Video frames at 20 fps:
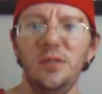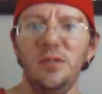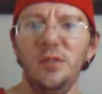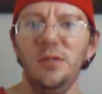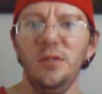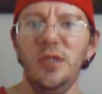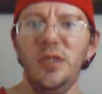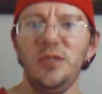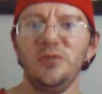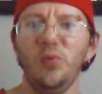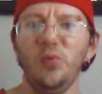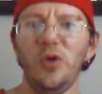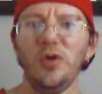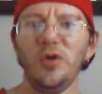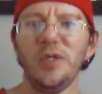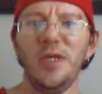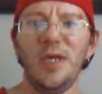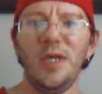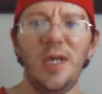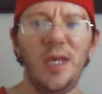and
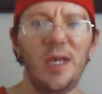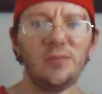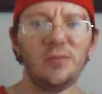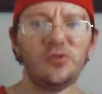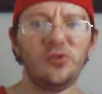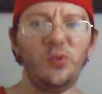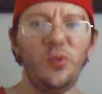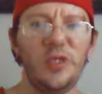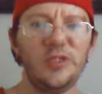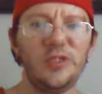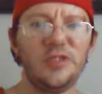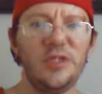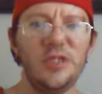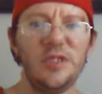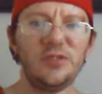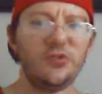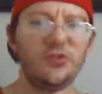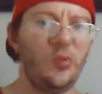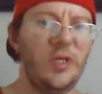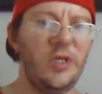twerking out and twitching
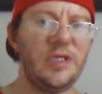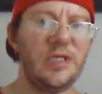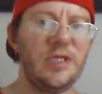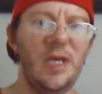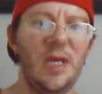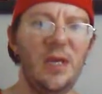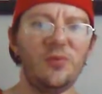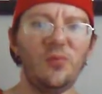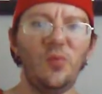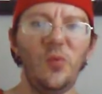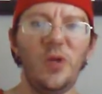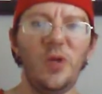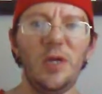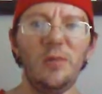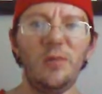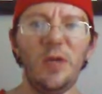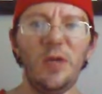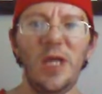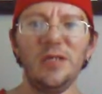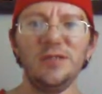and tweaking out and
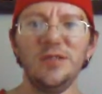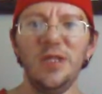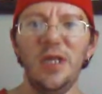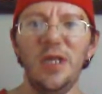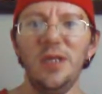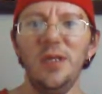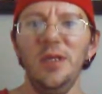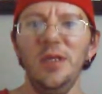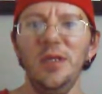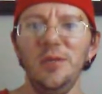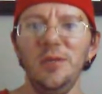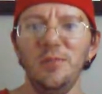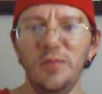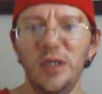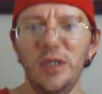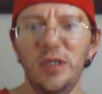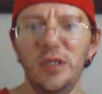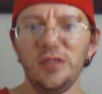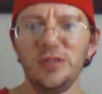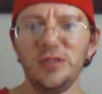whatever like that
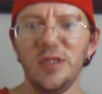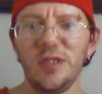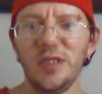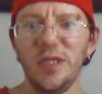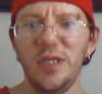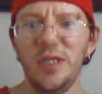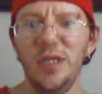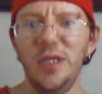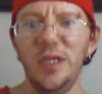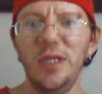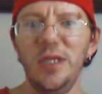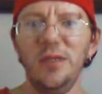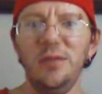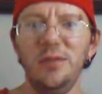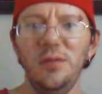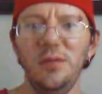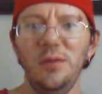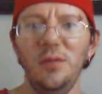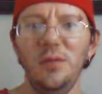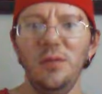because of the
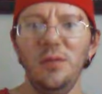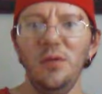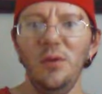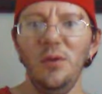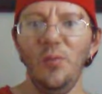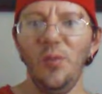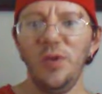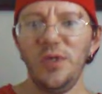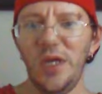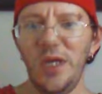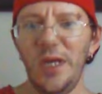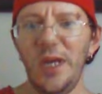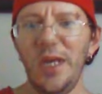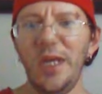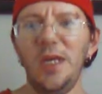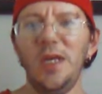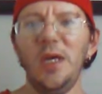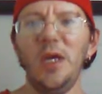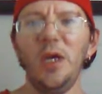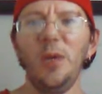heat when they're
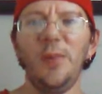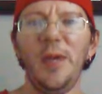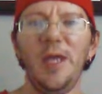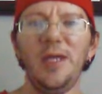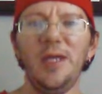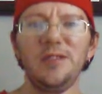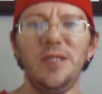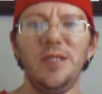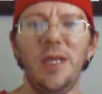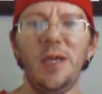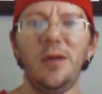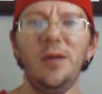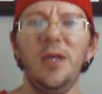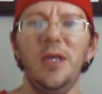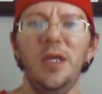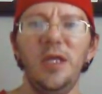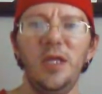laying there passed out.